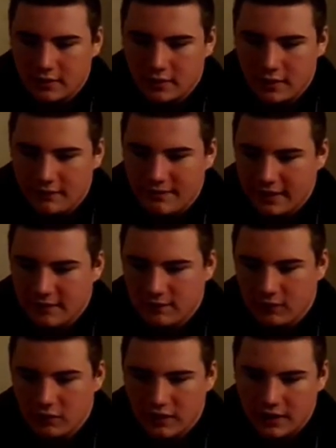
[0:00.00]
effects
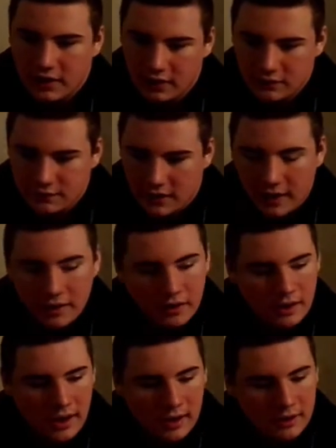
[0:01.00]
for like gunfire
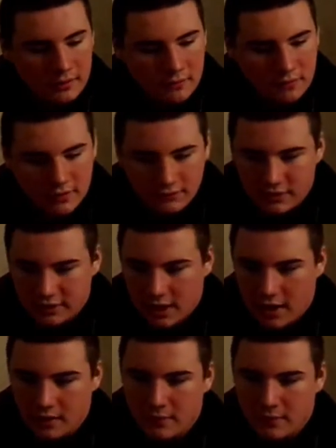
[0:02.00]
and stuff like that,